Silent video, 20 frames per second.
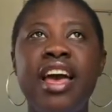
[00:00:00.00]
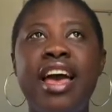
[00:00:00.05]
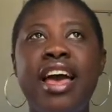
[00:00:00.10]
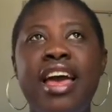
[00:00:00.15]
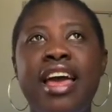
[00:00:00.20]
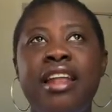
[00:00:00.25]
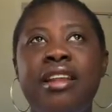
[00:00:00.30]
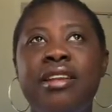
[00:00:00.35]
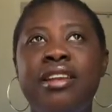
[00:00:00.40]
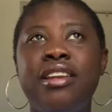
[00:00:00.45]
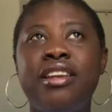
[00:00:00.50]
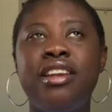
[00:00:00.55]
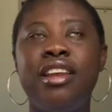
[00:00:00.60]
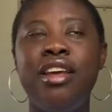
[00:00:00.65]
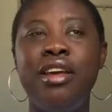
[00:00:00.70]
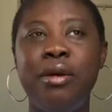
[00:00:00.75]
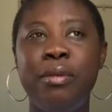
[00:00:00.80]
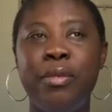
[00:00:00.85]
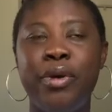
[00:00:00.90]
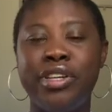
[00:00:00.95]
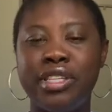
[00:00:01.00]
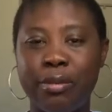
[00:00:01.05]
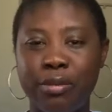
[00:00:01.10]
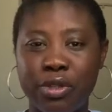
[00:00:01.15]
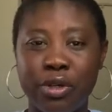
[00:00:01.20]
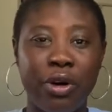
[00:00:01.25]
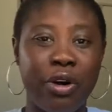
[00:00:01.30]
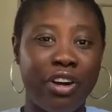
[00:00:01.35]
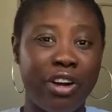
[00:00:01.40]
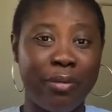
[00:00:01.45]
And because I'm
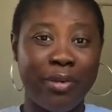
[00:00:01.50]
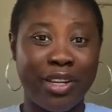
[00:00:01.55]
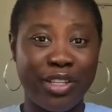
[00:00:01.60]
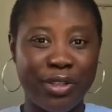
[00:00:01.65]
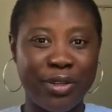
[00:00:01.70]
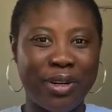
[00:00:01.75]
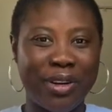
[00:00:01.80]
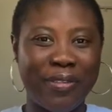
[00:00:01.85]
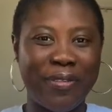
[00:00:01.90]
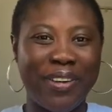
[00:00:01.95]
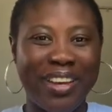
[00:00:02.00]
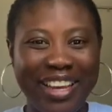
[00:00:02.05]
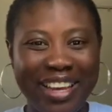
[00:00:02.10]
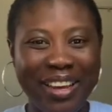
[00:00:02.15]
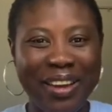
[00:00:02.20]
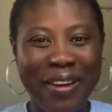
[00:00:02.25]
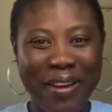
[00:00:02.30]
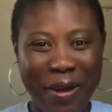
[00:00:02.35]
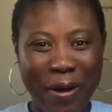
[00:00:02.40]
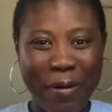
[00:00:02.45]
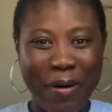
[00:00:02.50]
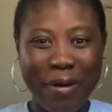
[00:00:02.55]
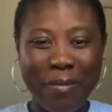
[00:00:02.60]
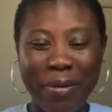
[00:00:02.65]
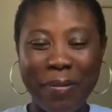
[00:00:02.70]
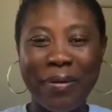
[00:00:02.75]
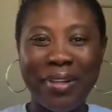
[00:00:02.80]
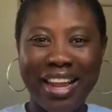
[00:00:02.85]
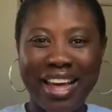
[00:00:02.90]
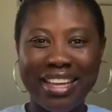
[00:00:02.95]
so horrible at geography, when
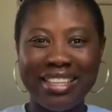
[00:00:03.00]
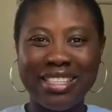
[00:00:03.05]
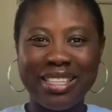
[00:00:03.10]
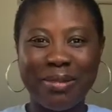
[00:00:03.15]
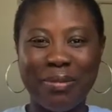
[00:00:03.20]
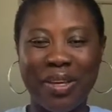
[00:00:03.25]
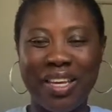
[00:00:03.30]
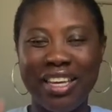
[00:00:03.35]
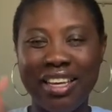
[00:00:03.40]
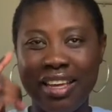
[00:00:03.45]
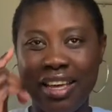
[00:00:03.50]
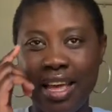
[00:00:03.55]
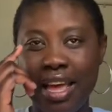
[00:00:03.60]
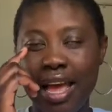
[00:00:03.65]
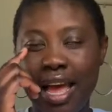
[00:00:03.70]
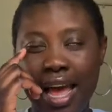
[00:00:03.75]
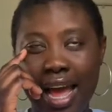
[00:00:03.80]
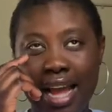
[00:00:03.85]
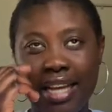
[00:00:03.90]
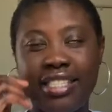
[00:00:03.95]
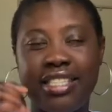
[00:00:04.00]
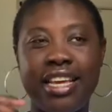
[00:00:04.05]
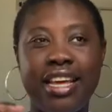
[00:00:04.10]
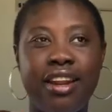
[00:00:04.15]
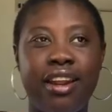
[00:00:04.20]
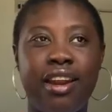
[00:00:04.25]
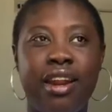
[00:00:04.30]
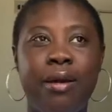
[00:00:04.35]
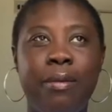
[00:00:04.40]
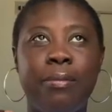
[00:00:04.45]
people ask me, I say
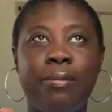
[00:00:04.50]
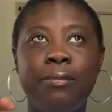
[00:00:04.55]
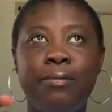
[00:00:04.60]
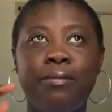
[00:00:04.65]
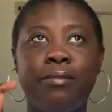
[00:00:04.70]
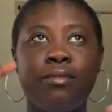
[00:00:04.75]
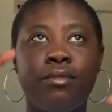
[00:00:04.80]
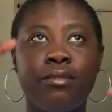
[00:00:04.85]
to them,